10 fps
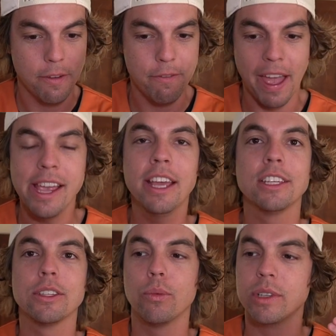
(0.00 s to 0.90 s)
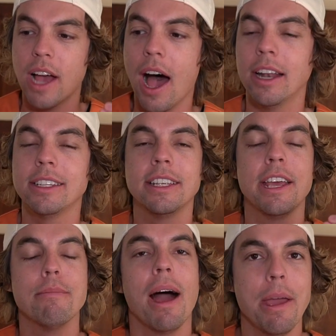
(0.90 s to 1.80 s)
Vegas was honestly,
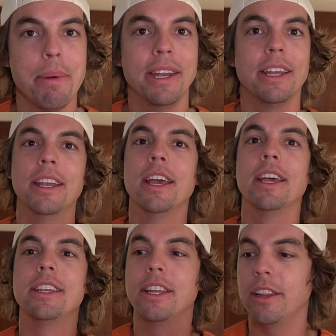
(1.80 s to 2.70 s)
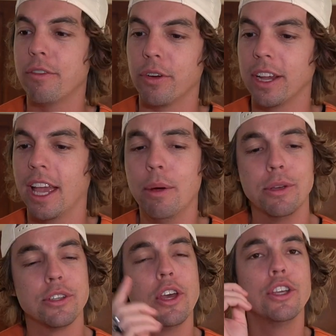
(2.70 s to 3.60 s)
in my opinion, delivering. It
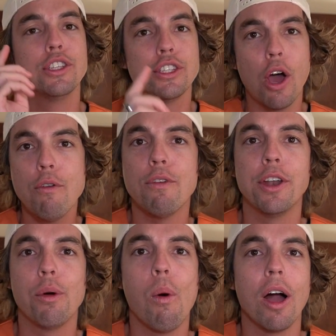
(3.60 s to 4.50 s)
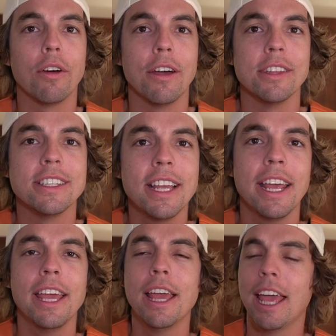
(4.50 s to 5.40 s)
was so fun to walk around the city.